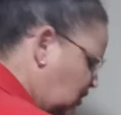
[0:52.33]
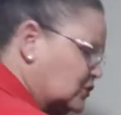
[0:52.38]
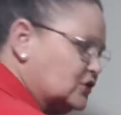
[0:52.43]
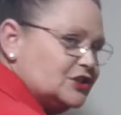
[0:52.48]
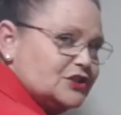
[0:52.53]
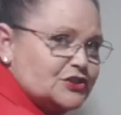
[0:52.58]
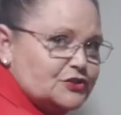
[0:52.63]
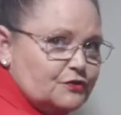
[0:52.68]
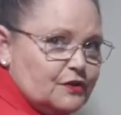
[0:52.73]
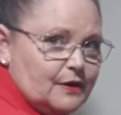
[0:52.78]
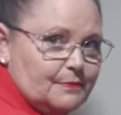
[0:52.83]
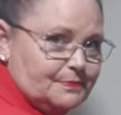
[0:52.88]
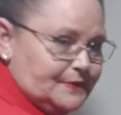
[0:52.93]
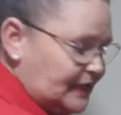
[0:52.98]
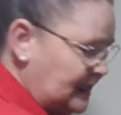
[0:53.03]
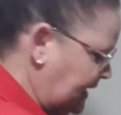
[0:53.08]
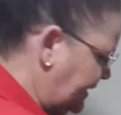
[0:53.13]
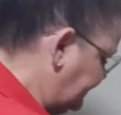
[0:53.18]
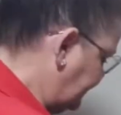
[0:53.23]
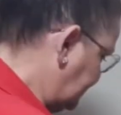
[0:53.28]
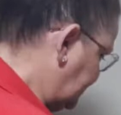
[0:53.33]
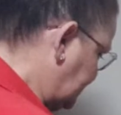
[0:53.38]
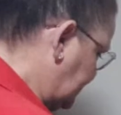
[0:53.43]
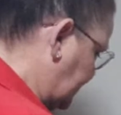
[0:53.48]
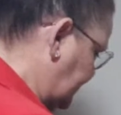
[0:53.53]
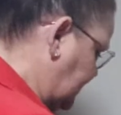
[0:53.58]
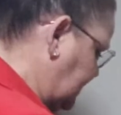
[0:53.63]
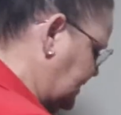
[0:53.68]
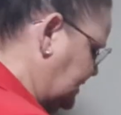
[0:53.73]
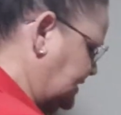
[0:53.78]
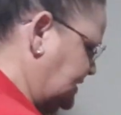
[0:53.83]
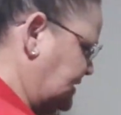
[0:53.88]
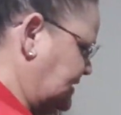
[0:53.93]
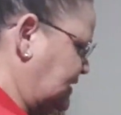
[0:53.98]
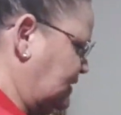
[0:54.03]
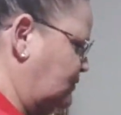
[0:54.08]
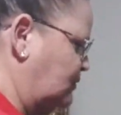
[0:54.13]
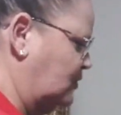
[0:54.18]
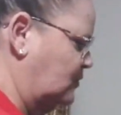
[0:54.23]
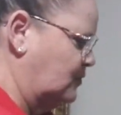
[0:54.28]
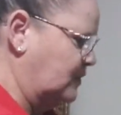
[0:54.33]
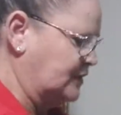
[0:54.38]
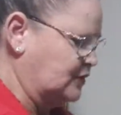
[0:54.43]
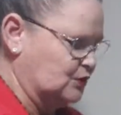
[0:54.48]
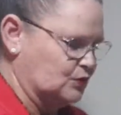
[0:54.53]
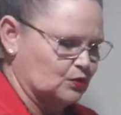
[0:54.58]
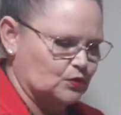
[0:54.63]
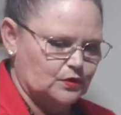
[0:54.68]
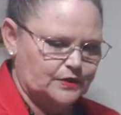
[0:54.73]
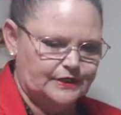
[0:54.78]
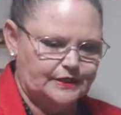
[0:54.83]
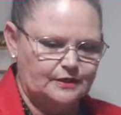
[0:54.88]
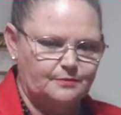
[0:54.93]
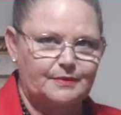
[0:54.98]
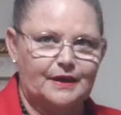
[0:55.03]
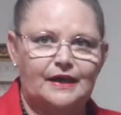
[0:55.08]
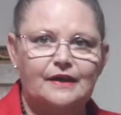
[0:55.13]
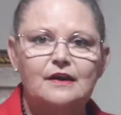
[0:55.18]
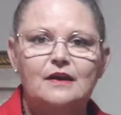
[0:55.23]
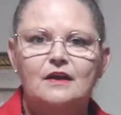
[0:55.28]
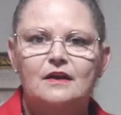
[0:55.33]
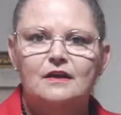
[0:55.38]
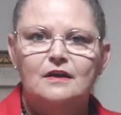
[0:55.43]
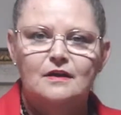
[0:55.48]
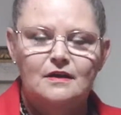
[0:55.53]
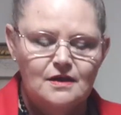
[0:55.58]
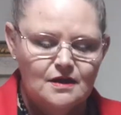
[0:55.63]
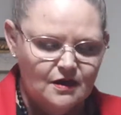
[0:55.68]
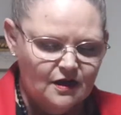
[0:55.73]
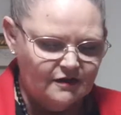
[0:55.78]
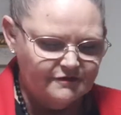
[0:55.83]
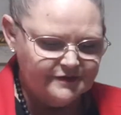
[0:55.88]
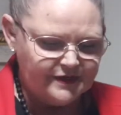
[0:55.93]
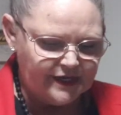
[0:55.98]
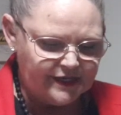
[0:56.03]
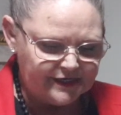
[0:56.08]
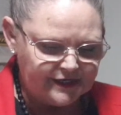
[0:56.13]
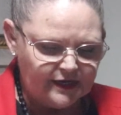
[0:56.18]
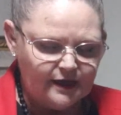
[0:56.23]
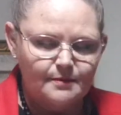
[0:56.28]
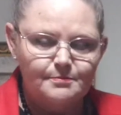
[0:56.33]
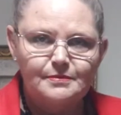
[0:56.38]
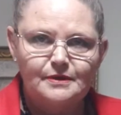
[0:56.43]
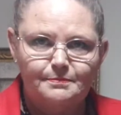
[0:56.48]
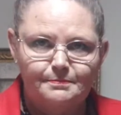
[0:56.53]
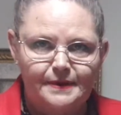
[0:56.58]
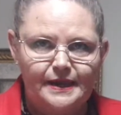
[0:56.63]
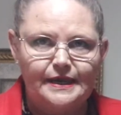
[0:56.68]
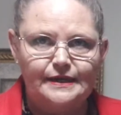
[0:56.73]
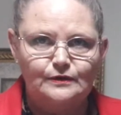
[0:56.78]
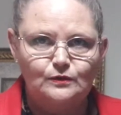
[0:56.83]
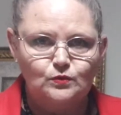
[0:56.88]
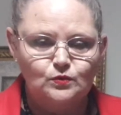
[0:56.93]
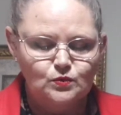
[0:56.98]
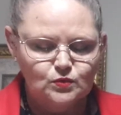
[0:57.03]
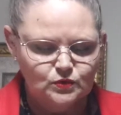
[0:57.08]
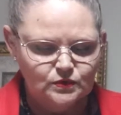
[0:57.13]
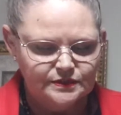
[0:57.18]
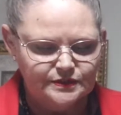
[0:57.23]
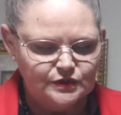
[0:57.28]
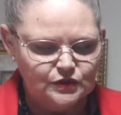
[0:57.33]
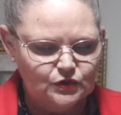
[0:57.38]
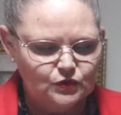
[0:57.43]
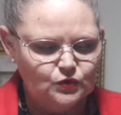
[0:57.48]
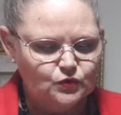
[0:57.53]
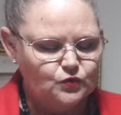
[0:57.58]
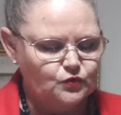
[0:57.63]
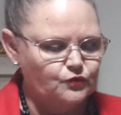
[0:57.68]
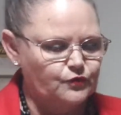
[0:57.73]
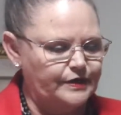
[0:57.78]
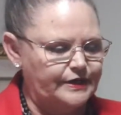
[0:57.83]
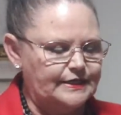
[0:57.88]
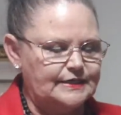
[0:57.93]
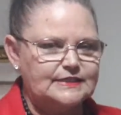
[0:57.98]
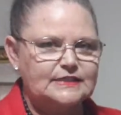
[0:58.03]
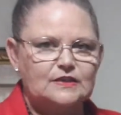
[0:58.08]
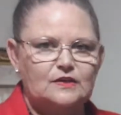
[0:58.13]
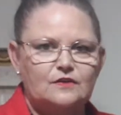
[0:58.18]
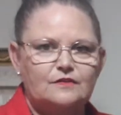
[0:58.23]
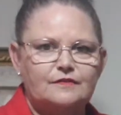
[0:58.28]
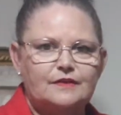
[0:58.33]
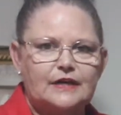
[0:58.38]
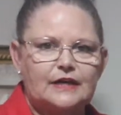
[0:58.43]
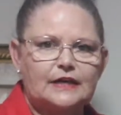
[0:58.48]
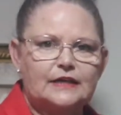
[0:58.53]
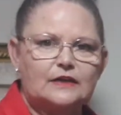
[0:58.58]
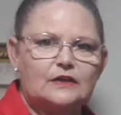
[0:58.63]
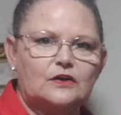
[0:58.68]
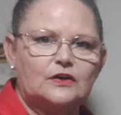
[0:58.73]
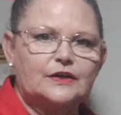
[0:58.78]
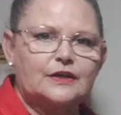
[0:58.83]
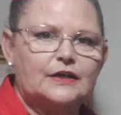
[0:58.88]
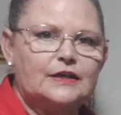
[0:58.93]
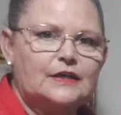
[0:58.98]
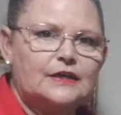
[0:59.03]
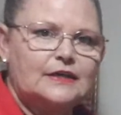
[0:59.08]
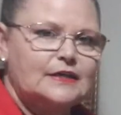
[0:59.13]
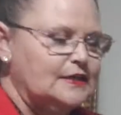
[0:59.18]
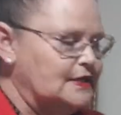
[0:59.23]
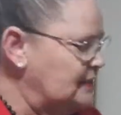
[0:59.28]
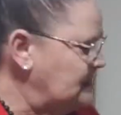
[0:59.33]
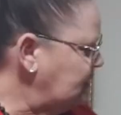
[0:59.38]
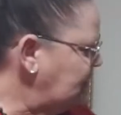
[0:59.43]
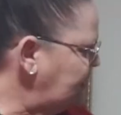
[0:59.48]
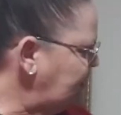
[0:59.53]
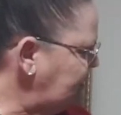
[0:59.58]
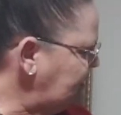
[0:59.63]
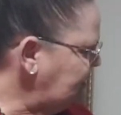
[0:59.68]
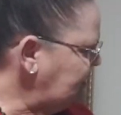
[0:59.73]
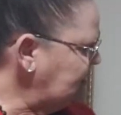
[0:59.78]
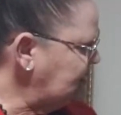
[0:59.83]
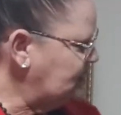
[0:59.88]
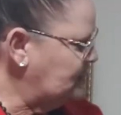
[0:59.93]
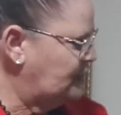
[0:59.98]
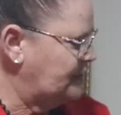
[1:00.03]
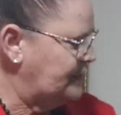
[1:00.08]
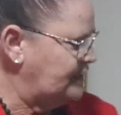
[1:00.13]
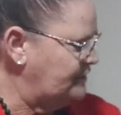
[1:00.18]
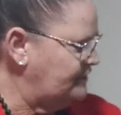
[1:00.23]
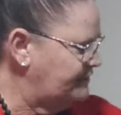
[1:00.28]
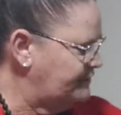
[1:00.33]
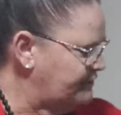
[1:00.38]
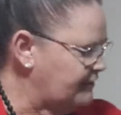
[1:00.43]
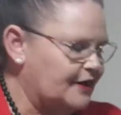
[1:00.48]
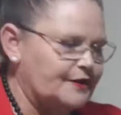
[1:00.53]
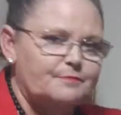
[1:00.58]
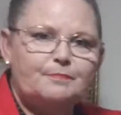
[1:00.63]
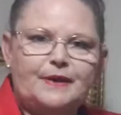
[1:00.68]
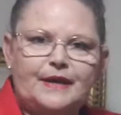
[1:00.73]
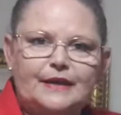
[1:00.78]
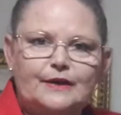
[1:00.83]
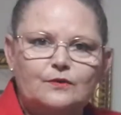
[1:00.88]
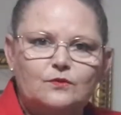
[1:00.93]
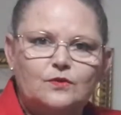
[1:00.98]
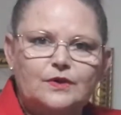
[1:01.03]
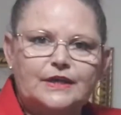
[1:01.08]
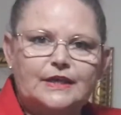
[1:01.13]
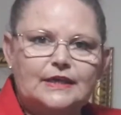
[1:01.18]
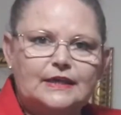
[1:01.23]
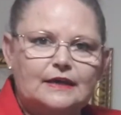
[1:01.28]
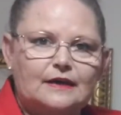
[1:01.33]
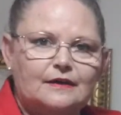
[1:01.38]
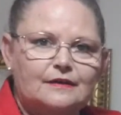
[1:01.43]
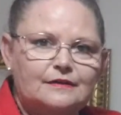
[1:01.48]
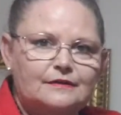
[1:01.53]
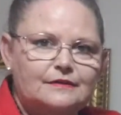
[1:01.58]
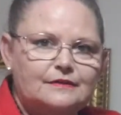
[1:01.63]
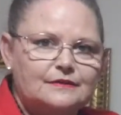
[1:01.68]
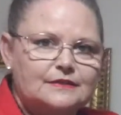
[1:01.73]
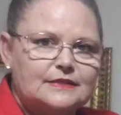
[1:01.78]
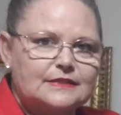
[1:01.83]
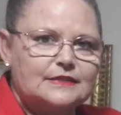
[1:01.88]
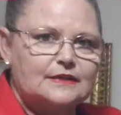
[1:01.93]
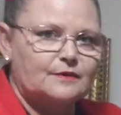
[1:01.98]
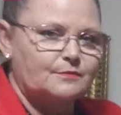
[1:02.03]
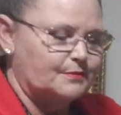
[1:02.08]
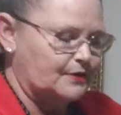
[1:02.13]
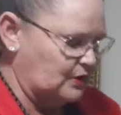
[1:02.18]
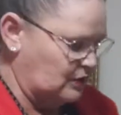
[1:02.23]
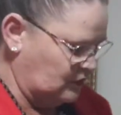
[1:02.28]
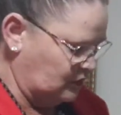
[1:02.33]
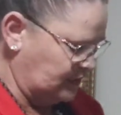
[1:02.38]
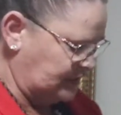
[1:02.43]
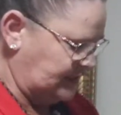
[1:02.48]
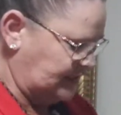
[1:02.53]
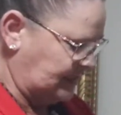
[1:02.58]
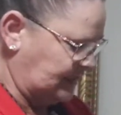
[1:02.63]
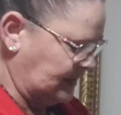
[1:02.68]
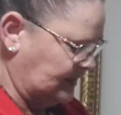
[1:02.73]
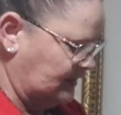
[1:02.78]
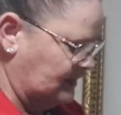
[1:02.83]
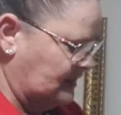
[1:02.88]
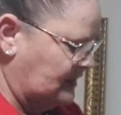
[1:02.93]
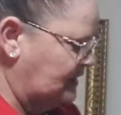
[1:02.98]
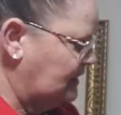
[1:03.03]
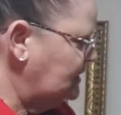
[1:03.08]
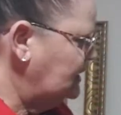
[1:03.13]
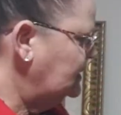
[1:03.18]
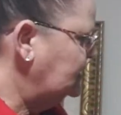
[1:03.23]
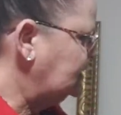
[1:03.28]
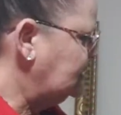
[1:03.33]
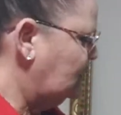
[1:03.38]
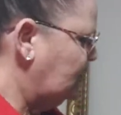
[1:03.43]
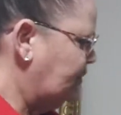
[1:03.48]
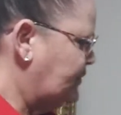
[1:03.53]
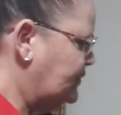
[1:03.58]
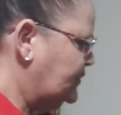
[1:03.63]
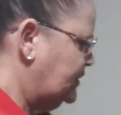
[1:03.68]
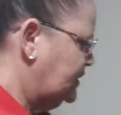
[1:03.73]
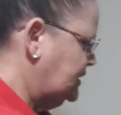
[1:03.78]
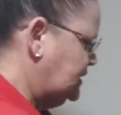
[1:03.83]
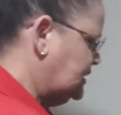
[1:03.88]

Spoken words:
just grab the leather so you can see what we're talking about. I've cut a couple of panels already. So I've cut so this is like your front panel here, so behind here. So I thought I'd